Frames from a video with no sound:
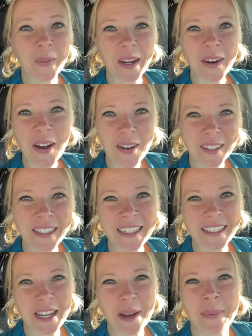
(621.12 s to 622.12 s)
We are all
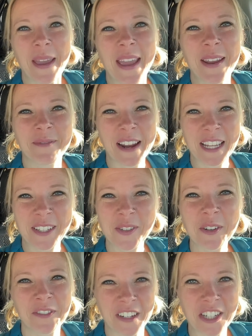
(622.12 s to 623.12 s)
cleaned up and ready
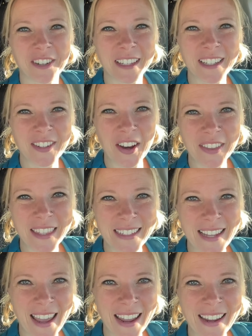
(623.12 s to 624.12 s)
to officially start the
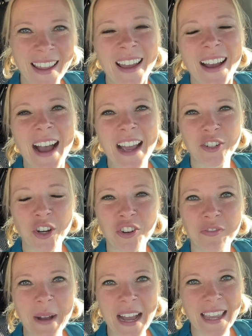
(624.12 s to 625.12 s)
day. I
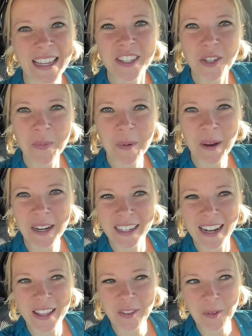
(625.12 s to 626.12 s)
drove by a
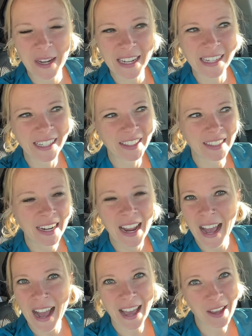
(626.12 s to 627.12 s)
supermarket on the way here.
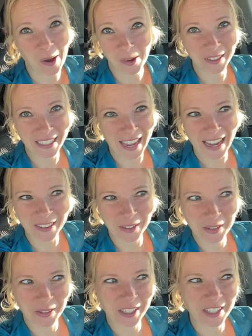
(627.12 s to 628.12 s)
I only ate
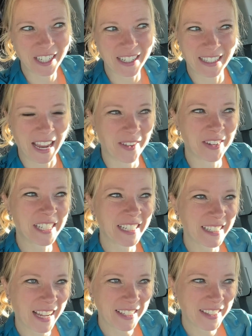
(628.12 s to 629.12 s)
those grilled cheese
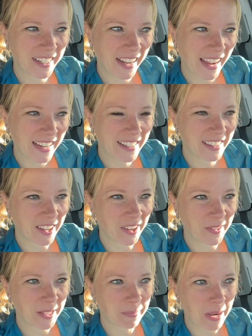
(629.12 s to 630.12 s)
sandwiches yesterday,
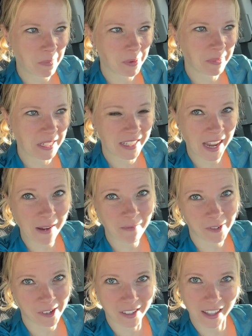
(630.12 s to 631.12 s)
so it's probably
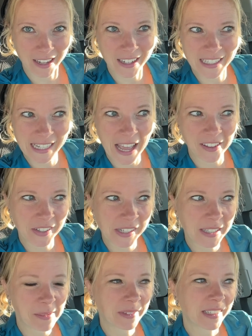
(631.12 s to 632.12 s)
time for like a salad
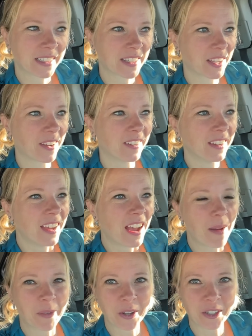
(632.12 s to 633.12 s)
or something. So
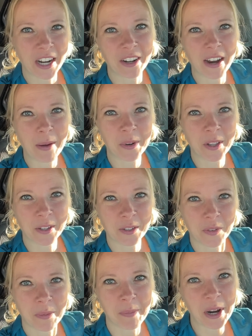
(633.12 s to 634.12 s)
I'm gonna go try to grab one of
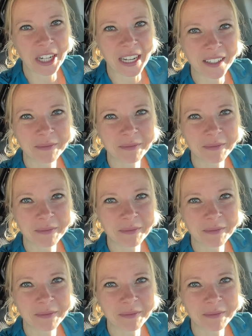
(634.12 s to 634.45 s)
those from the market.